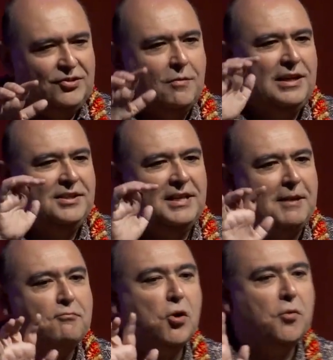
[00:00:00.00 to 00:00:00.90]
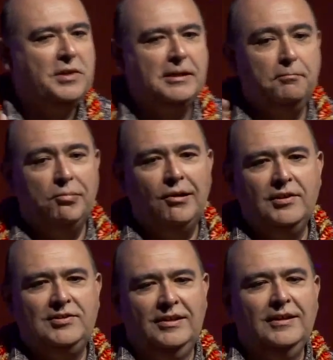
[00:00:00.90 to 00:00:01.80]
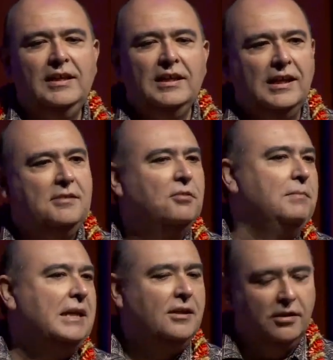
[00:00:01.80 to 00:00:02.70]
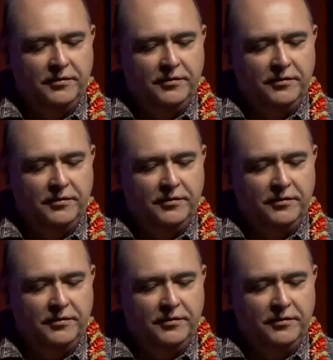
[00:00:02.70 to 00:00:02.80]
So I want to take a moment and pause and make it